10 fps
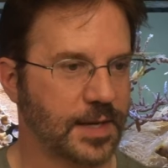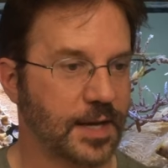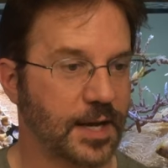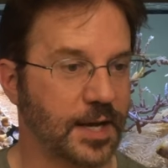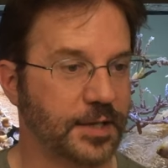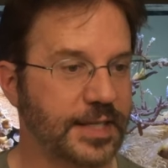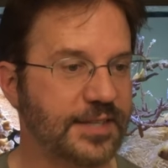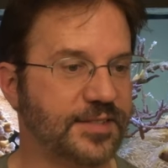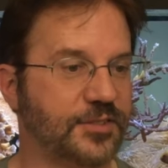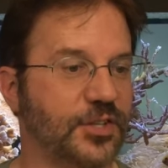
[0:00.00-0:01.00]
Uh, Lee
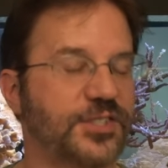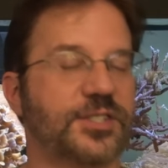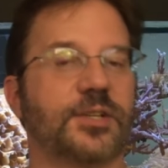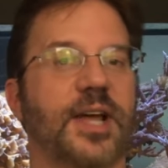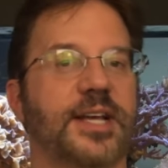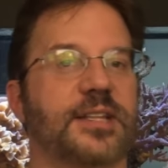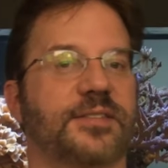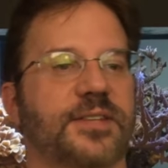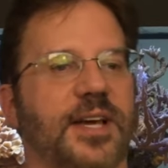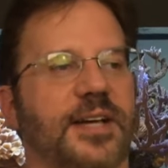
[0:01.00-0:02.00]
says, are you still liking the
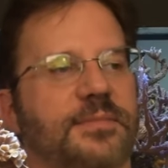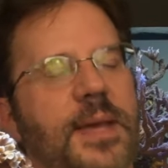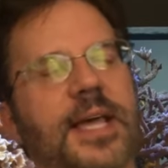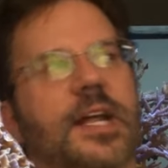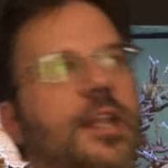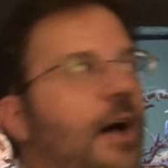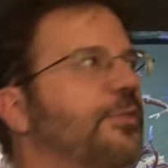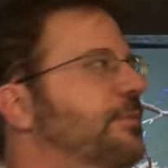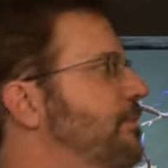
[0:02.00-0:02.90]
skies? Man, I love them.